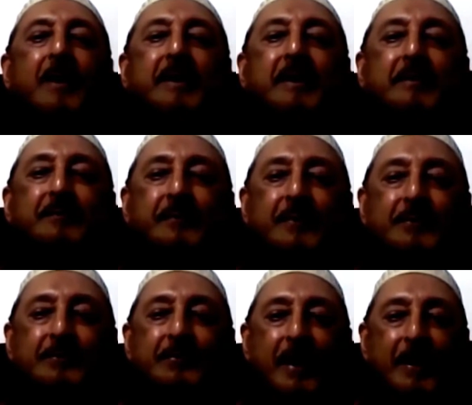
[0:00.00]
many
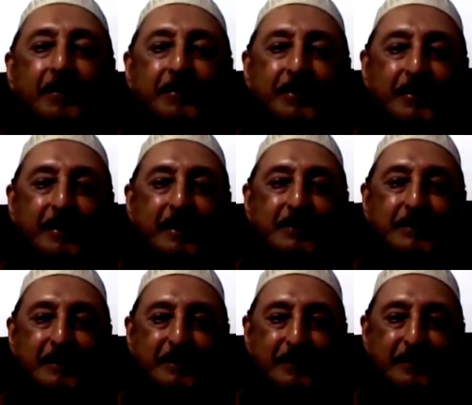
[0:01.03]
different tribes and
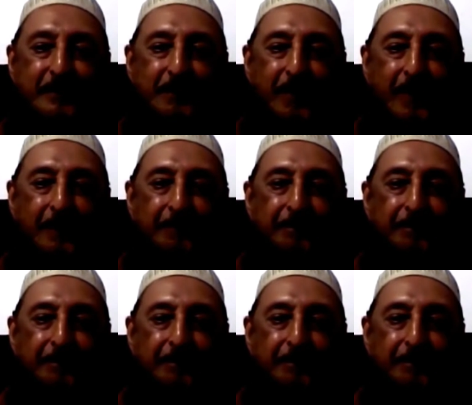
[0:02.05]
nations.